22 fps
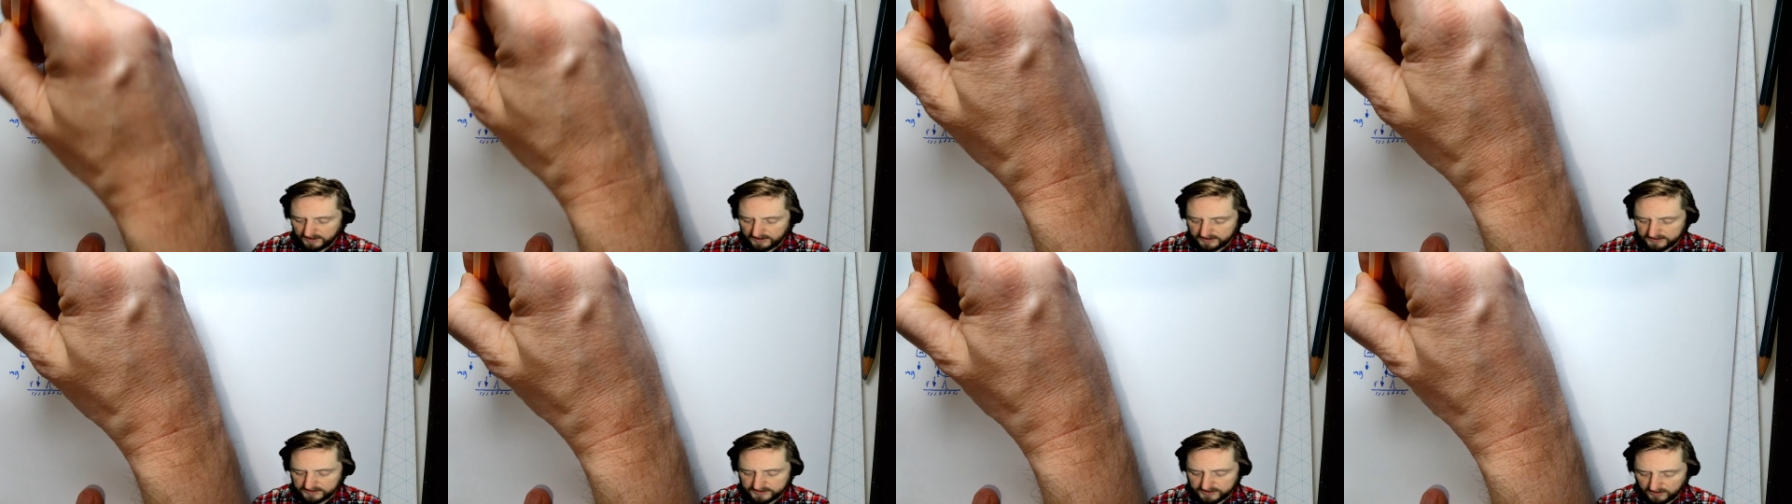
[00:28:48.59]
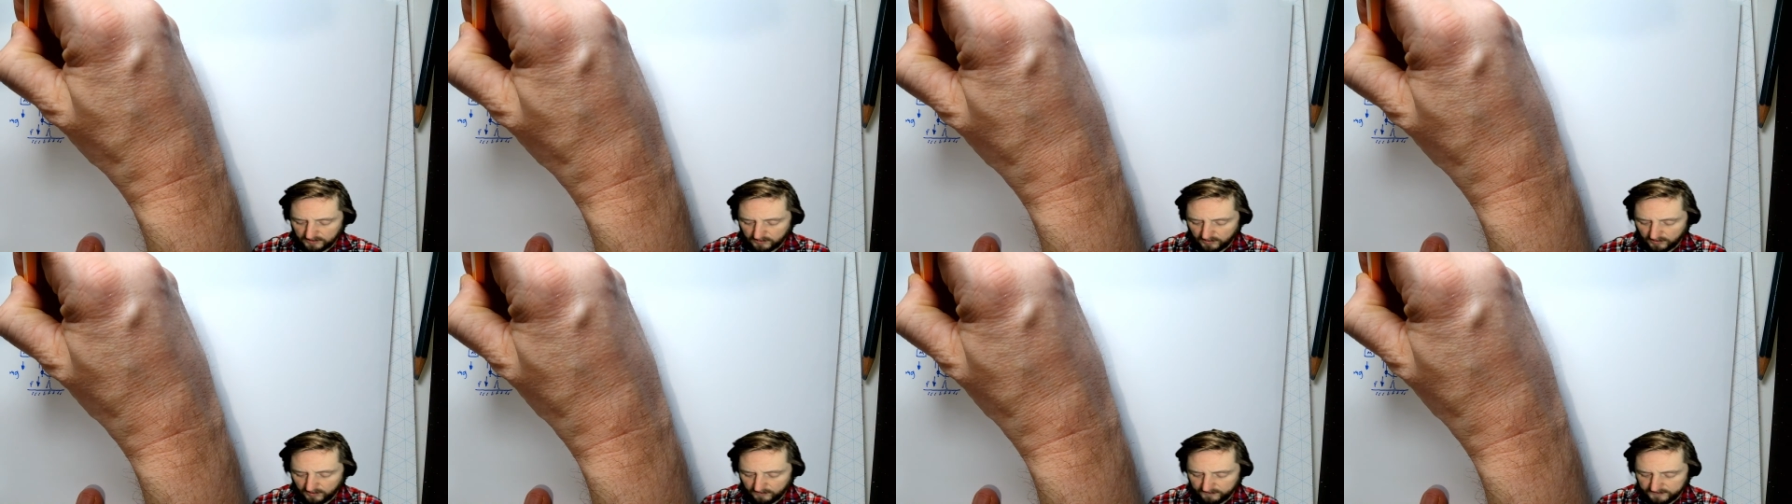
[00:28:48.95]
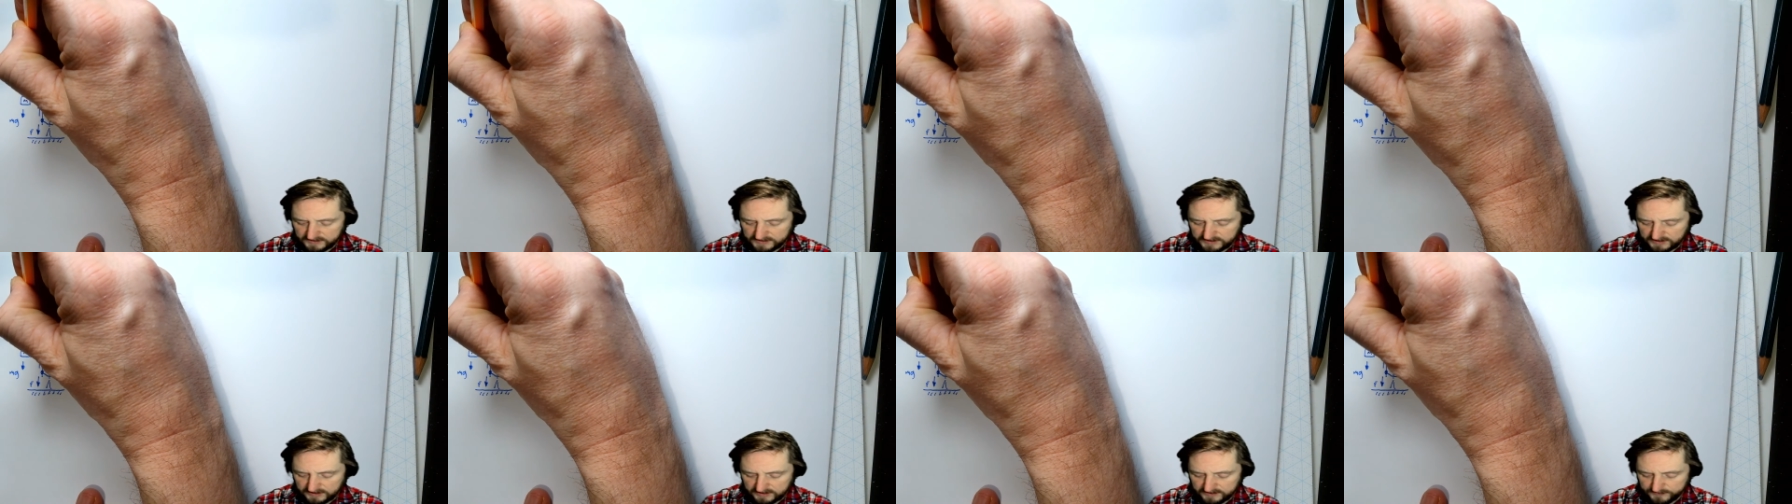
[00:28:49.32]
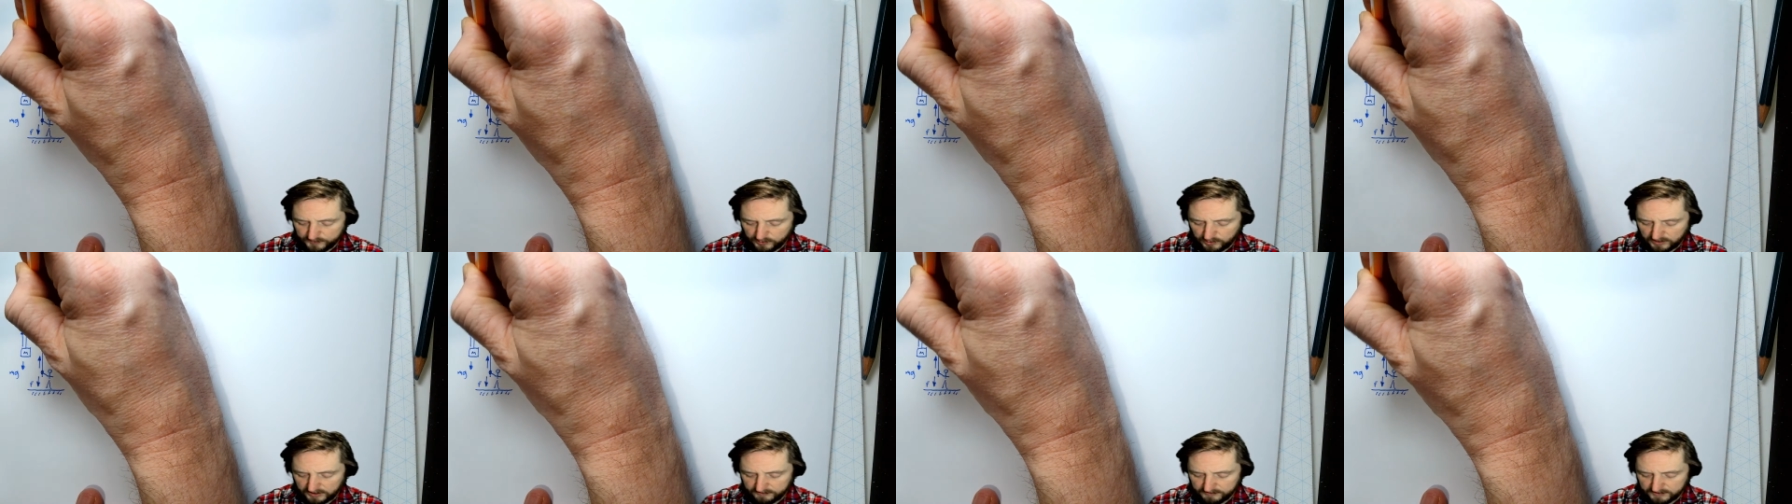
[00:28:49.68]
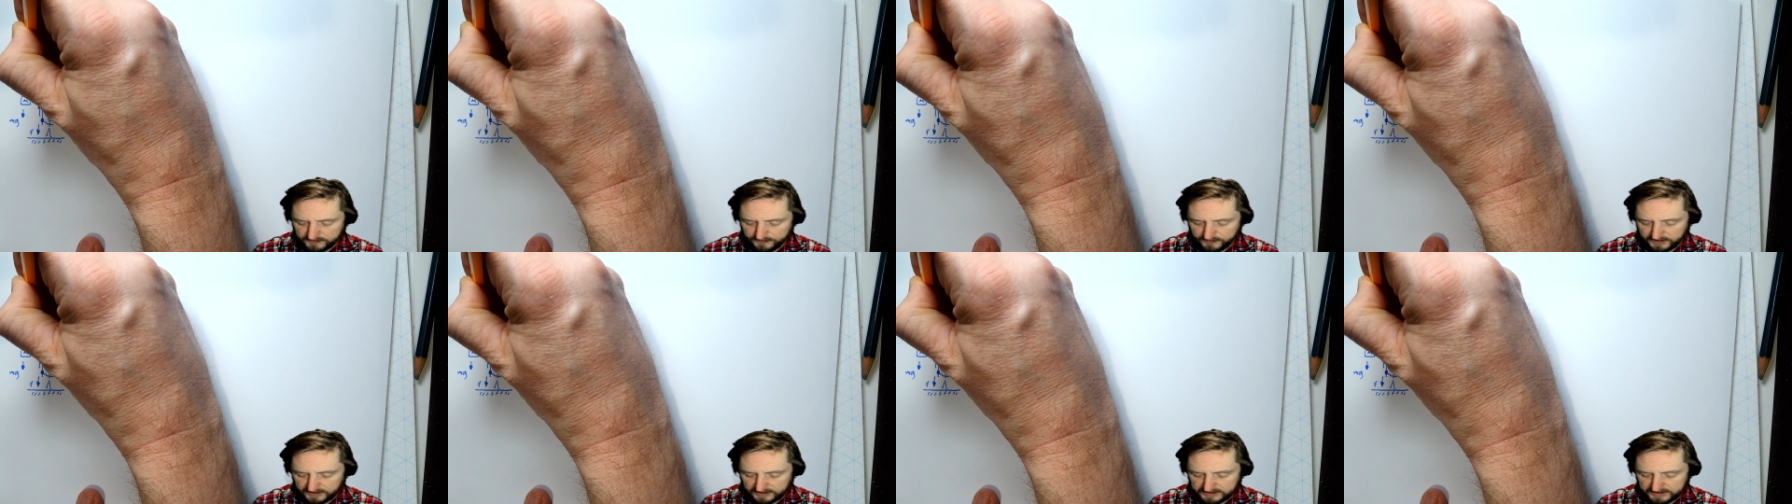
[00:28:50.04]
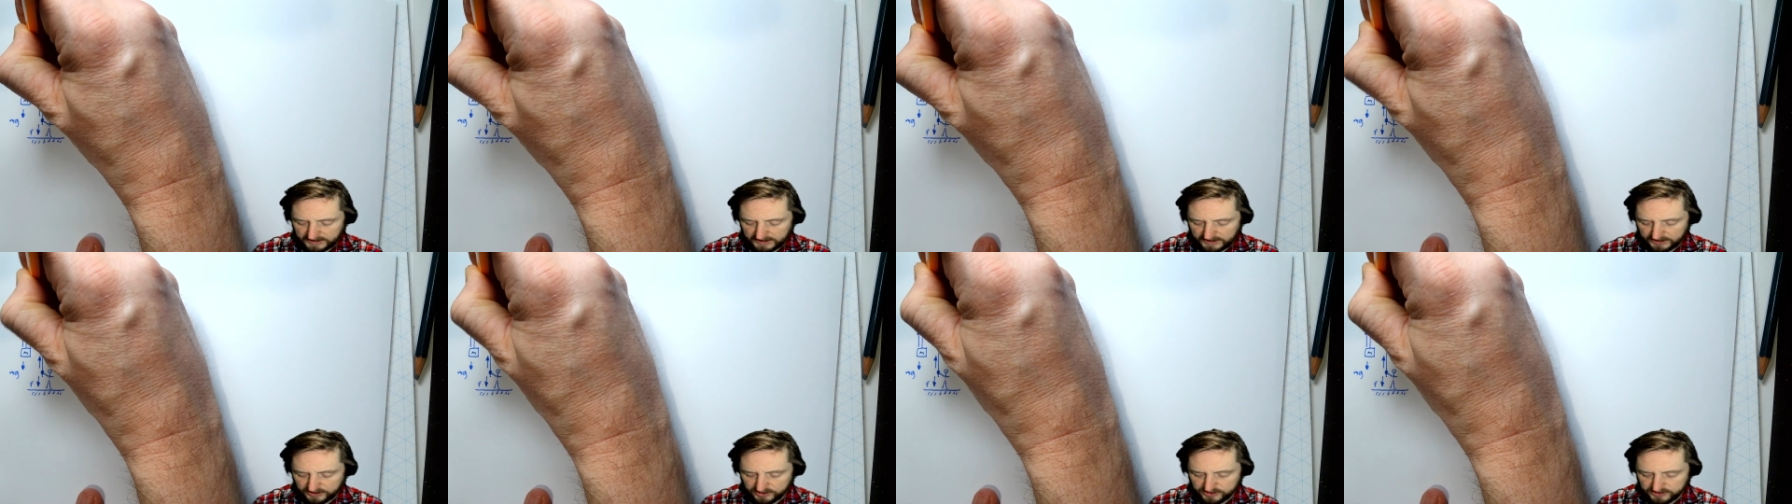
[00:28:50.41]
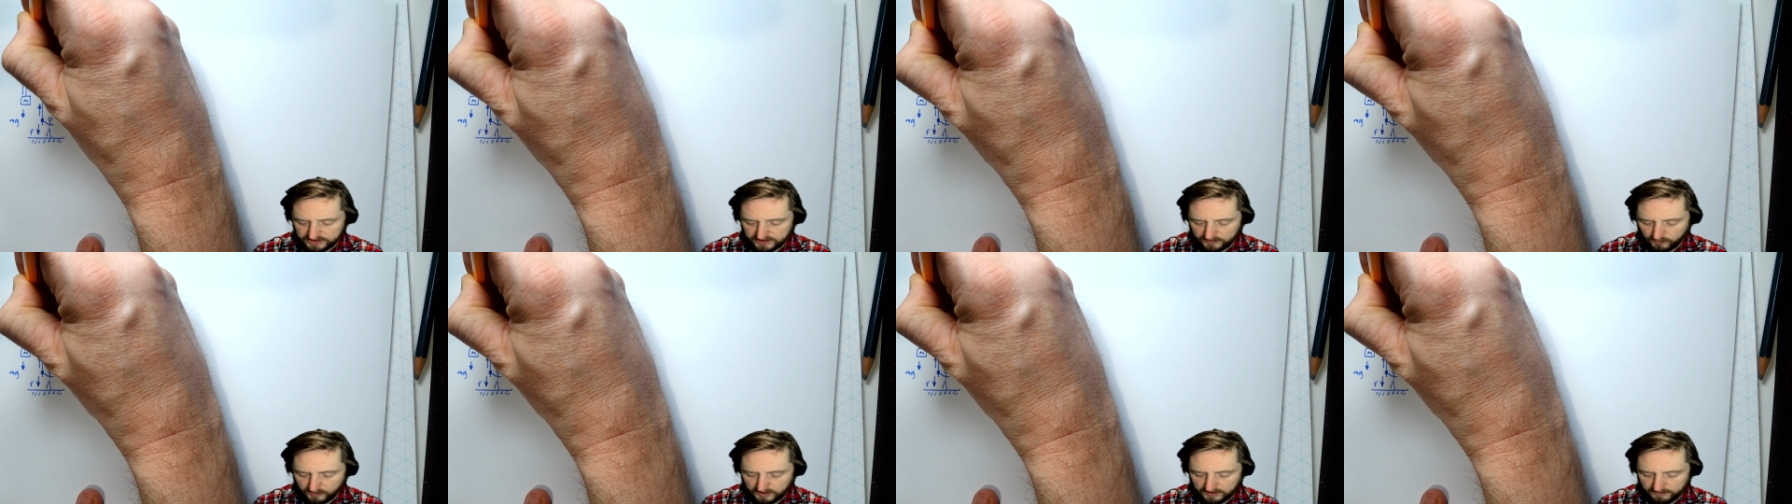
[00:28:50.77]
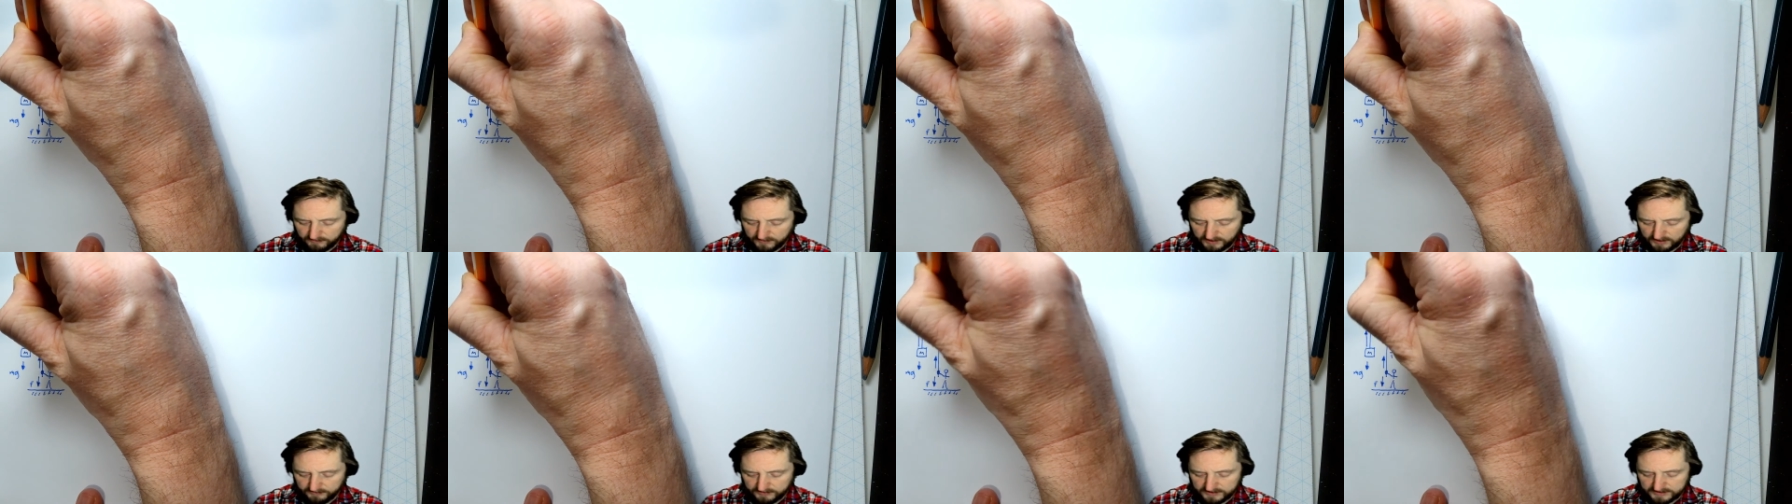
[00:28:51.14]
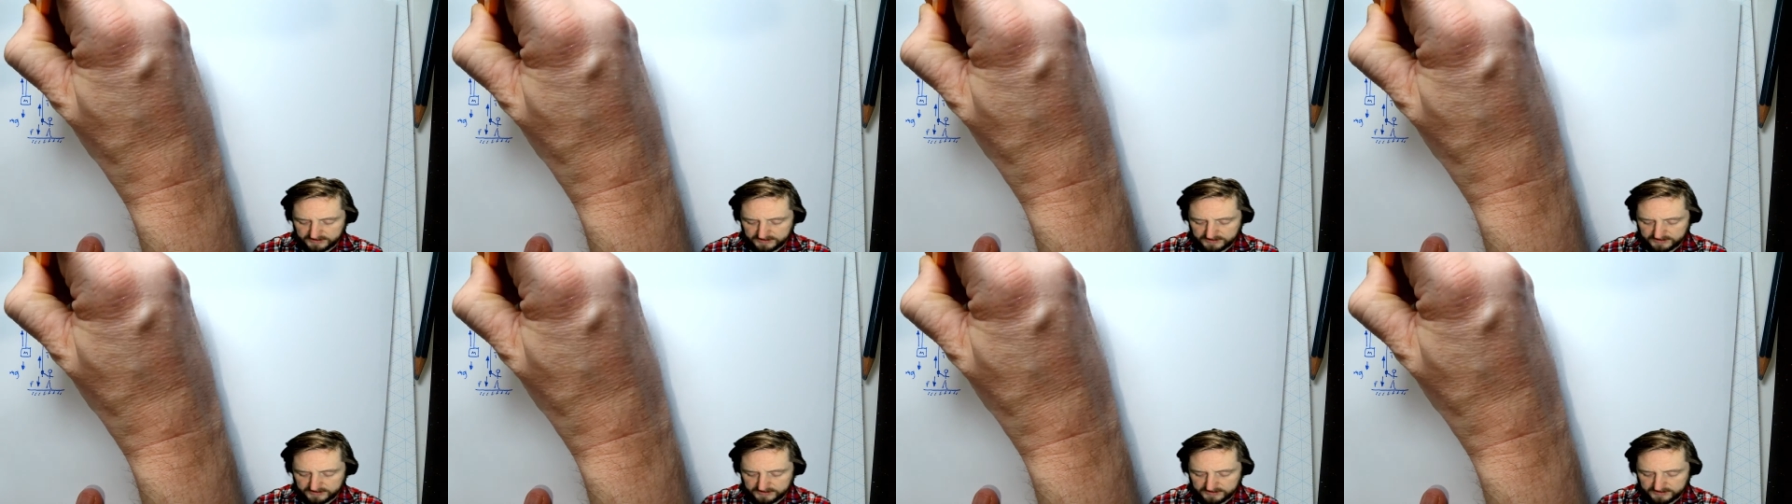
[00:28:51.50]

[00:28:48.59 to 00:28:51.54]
So obviously this pulley must be attached somewhere. Maybe it's